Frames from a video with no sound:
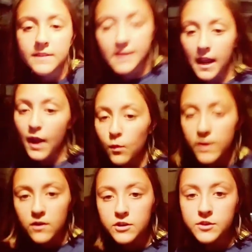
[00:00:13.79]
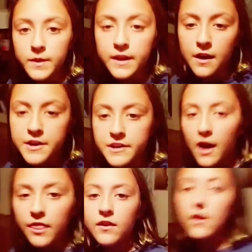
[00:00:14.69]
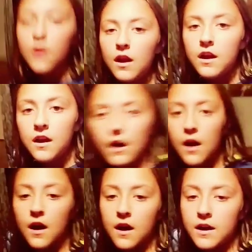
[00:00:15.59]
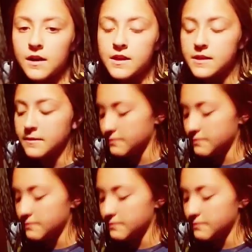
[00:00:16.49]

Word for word: Today we're doing another uh